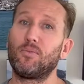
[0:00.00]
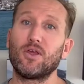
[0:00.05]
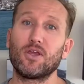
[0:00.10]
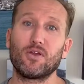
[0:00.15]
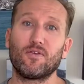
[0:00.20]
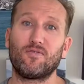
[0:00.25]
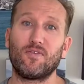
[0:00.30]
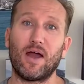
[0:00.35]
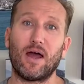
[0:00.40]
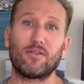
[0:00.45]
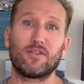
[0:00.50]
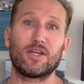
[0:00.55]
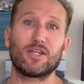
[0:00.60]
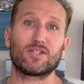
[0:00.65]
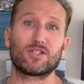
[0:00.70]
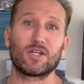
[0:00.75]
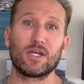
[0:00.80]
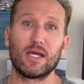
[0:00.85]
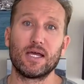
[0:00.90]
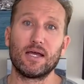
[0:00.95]
that you found
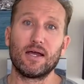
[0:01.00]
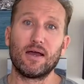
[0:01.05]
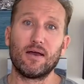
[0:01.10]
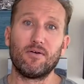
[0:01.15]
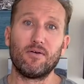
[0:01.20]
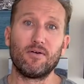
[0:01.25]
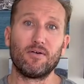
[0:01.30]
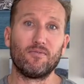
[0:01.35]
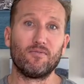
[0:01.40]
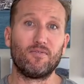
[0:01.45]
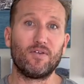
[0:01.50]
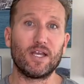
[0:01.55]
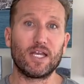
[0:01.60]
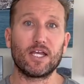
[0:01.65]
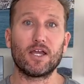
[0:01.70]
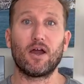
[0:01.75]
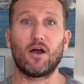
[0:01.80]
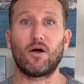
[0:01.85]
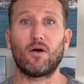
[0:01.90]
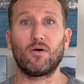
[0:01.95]
this
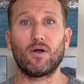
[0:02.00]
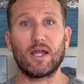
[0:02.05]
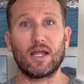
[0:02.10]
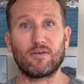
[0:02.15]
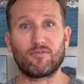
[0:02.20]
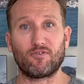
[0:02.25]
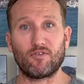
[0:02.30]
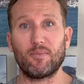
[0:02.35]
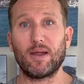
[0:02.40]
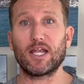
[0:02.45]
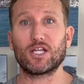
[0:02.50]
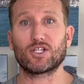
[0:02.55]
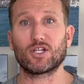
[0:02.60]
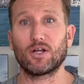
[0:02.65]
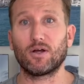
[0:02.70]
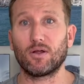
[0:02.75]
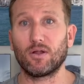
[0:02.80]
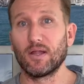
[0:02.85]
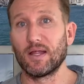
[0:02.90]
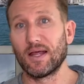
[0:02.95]
video
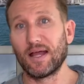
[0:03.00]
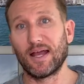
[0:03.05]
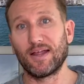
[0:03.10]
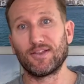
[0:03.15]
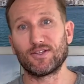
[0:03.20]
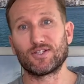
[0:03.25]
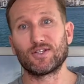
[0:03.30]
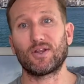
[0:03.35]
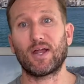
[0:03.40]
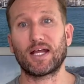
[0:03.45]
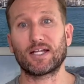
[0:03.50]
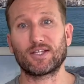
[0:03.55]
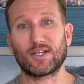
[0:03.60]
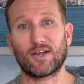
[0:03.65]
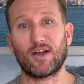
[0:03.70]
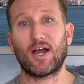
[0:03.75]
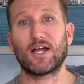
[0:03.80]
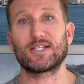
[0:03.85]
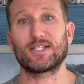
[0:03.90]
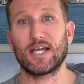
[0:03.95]
informational and that you liked the
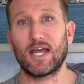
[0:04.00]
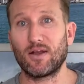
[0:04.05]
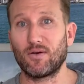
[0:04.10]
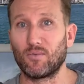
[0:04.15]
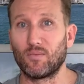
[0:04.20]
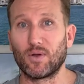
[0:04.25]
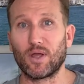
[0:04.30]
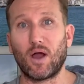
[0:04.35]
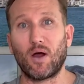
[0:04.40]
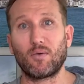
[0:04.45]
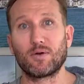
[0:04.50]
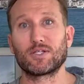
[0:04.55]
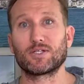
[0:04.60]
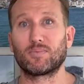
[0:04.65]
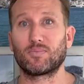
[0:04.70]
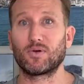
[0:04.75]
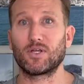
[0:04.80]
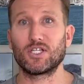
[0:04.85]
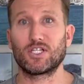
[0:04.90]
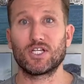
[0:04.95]
content. We always
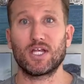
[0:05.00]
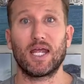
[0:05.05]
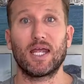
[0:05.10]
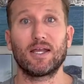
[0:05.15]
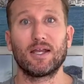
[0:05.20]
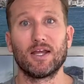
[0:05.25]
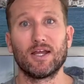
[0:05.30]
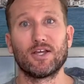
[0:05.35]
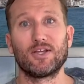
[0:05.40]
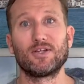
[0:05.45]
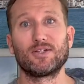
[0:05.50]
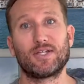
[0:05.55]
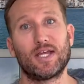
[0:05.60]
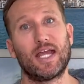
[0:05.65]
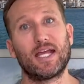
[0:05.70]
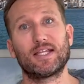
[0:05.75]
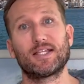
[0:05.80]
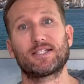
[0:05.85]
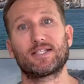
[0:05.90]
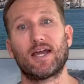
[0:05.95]
appreciate you
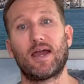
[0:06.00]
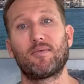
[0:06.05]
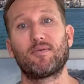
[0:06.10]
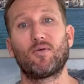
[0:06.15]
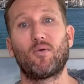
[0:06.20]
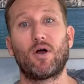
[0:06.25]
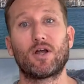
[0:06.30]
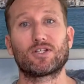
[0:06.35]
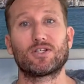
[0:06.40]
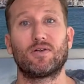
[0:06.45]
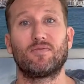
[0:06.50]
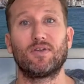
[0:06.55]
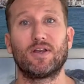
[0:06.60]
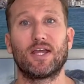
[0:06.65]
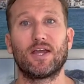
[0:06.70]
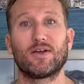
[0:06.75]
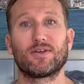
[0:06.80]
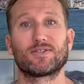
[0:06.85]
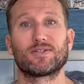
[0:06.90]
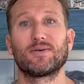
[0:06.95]
taking the time to watch our
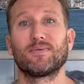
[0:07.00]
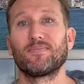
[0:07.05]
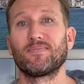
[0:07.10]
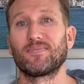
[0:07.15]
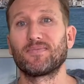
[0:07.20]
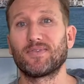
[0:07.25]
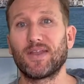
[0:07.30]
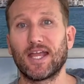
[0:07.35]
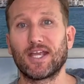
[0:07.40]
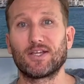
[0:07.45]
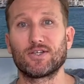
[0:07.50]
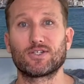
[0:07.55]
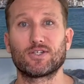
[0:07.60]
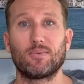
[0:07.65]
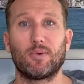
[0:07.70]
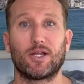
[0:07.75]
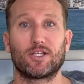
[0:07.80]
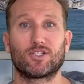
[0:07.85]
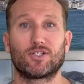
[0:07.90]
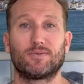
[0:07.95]
videos. Thank you so
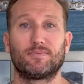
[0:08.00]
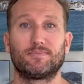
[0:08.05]
much.